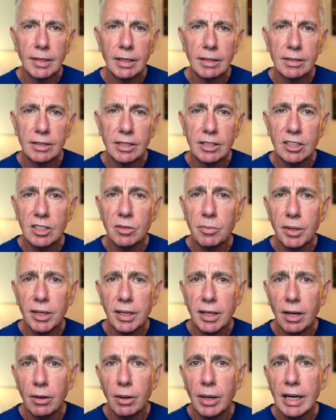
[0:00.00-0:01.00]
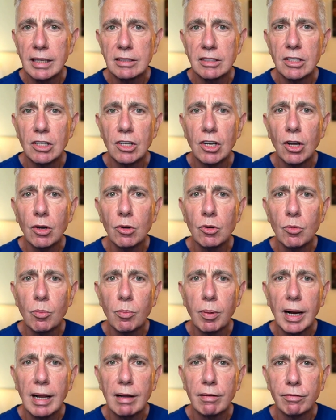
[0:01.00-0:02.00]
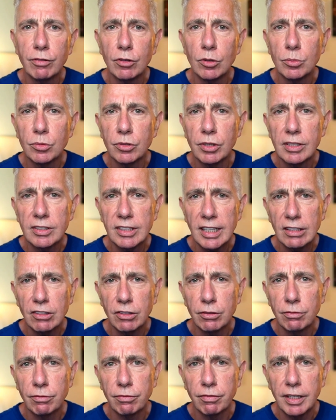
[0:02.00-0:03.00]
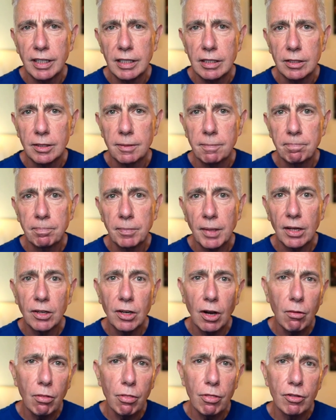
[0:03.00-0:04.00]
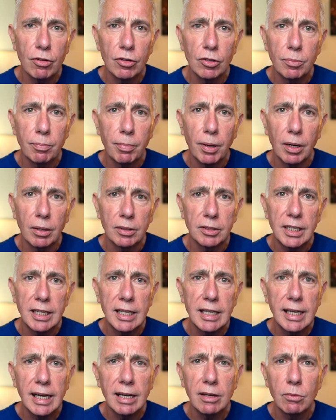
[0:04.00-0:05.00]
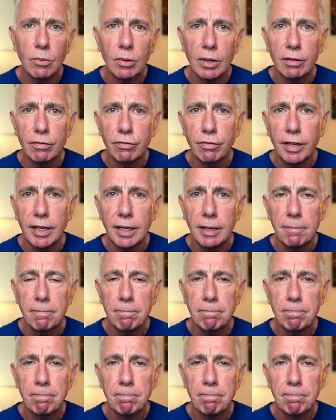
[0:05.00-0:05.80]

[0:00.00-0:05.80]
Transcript: Systeme.io has no platform transaction fees and no third-party gateway fee.